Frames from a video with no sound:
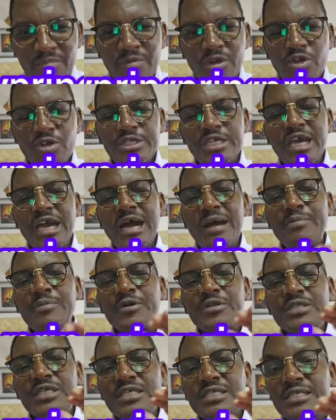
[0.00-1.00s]
because the
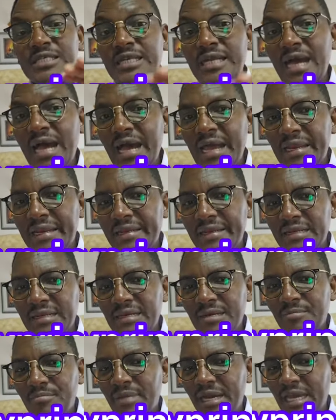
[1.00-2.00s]
airport is run
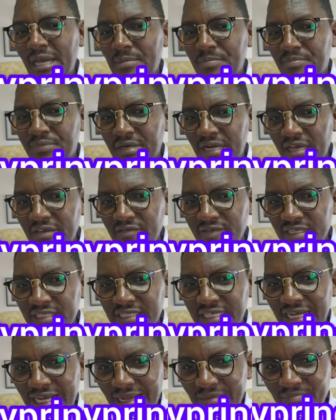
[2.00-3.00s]
by a
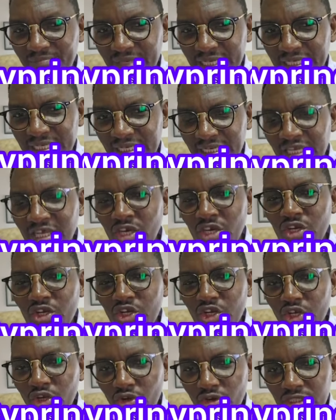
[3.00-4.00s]
private company,
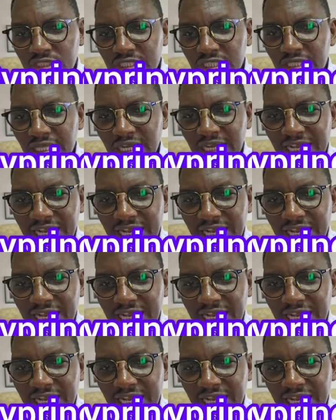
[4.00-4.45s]
not the